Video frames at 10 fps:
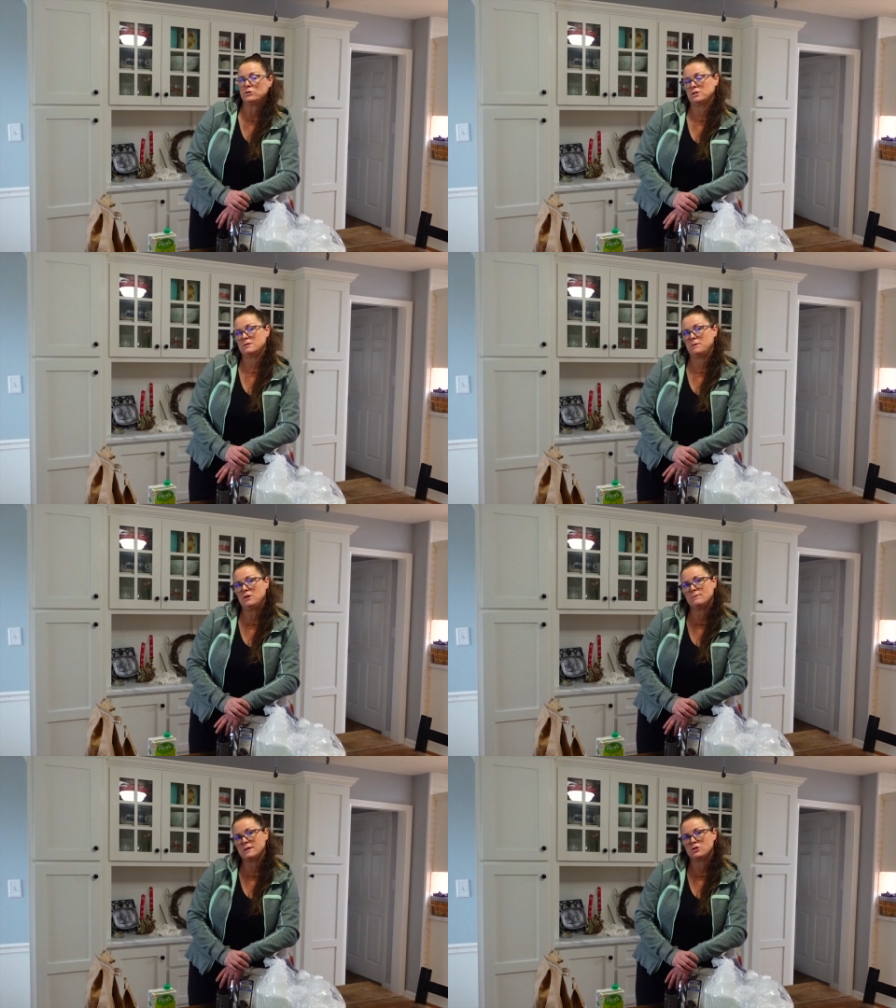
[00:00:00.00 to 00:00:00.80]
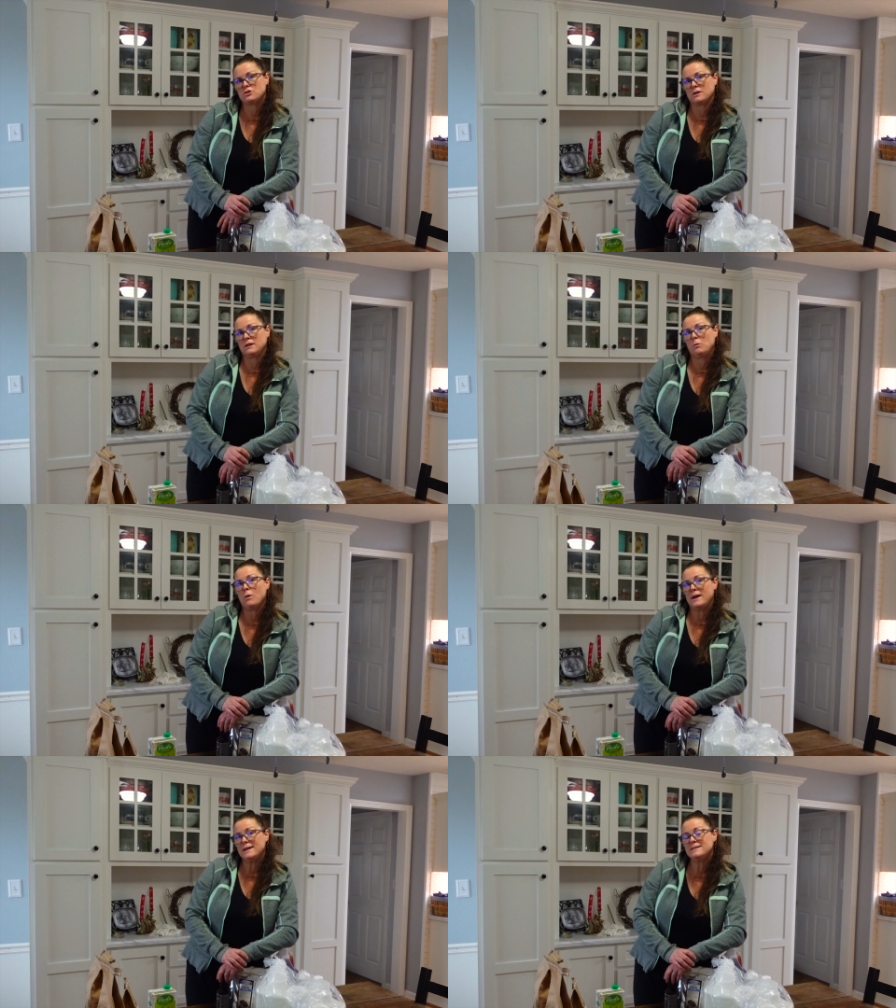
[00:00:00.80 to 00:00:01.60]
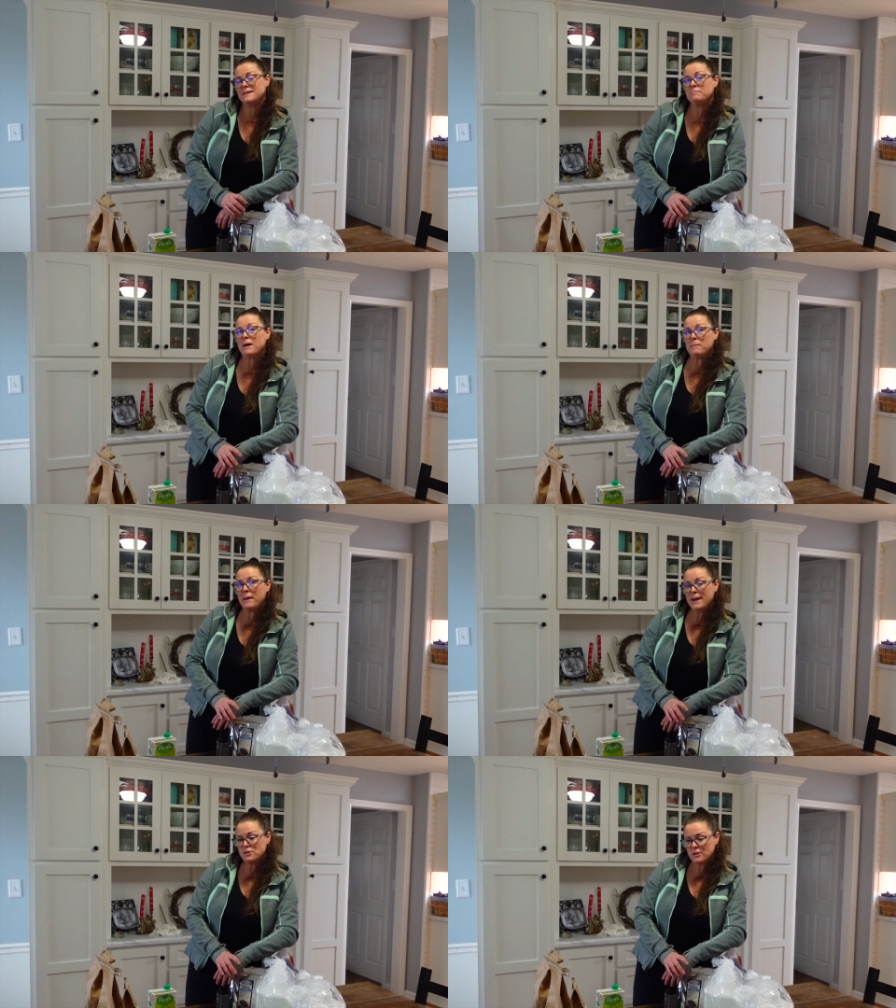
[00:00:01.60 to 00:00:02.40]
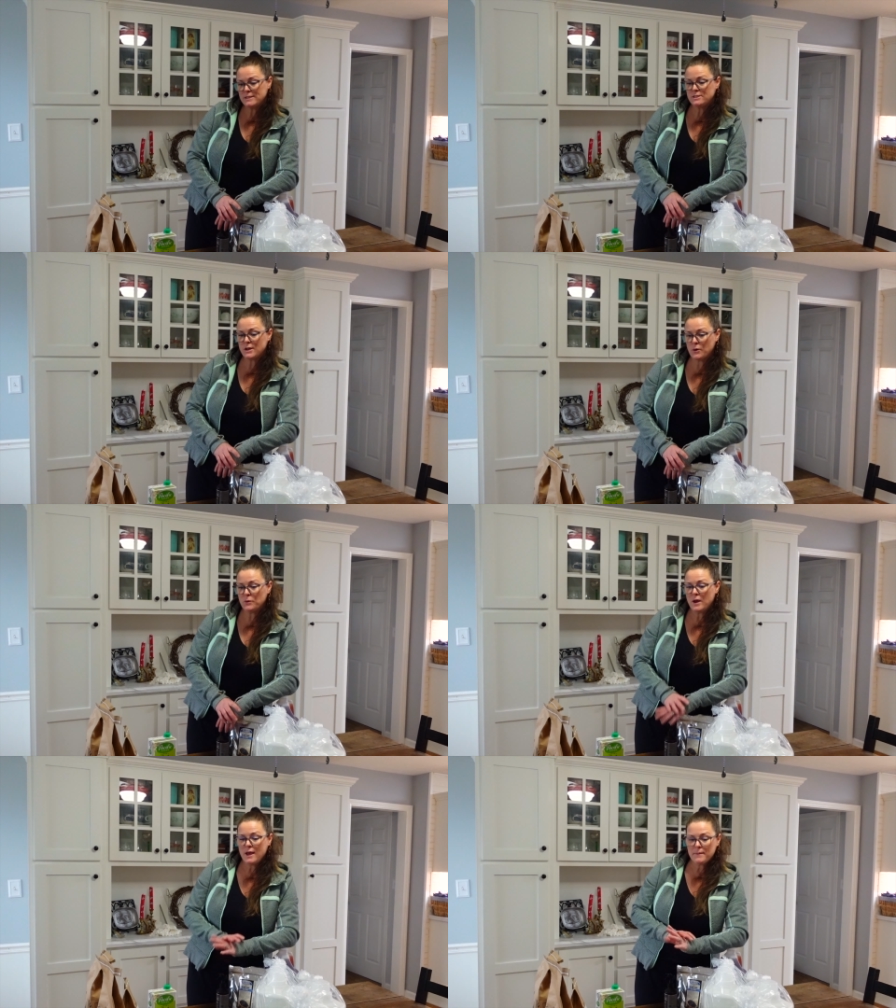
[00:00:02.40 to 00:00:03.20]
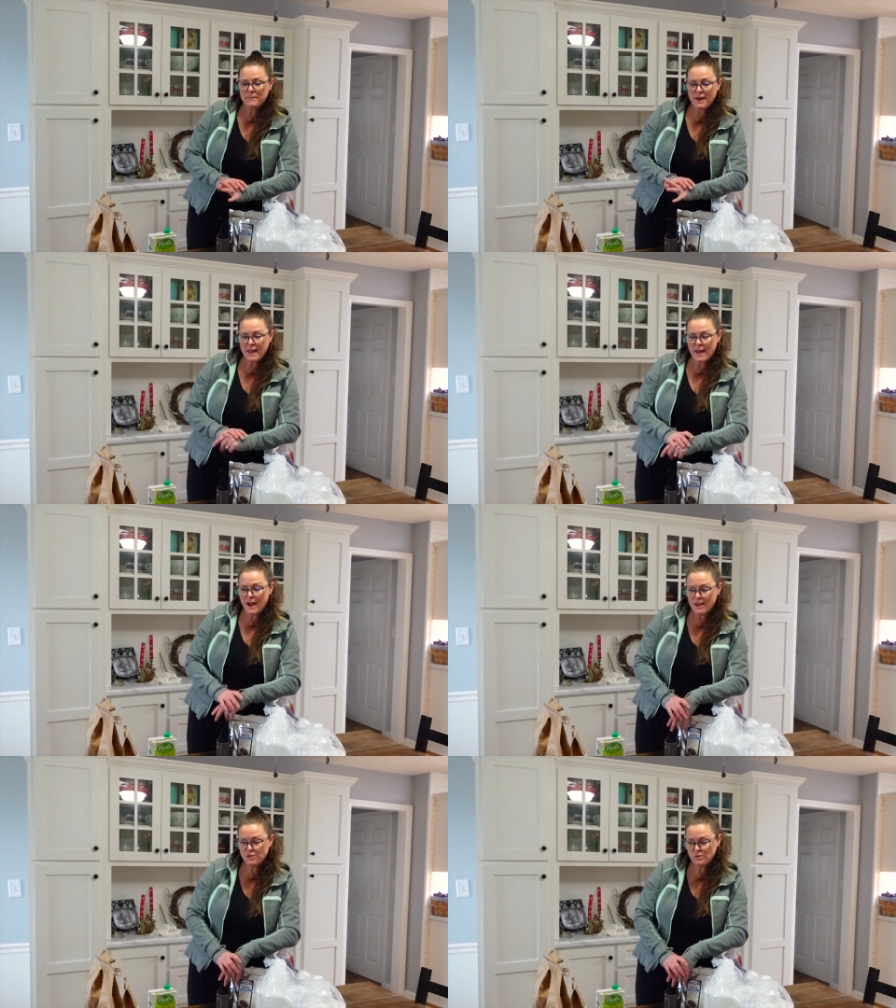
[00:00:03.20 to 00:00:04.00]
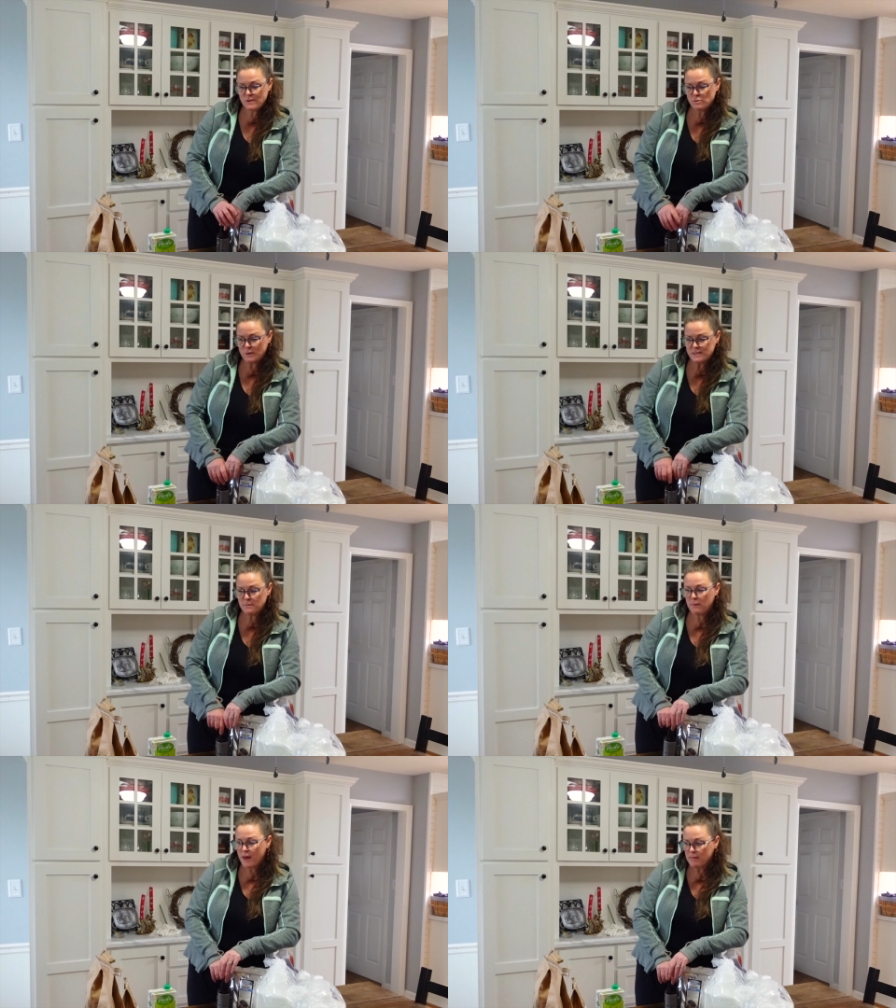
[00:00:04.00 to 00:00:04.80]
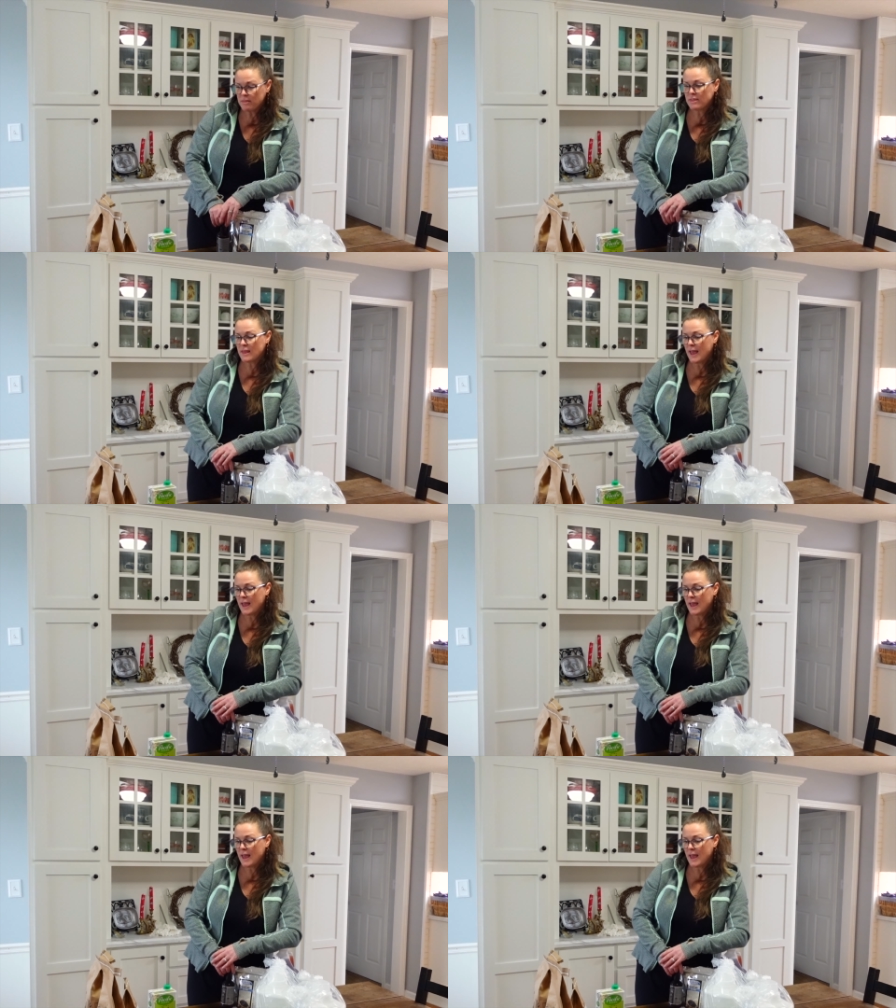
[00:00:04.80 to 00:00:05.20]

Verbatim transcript: will just be using strictly what is in my pantry. So again, I do these once a month,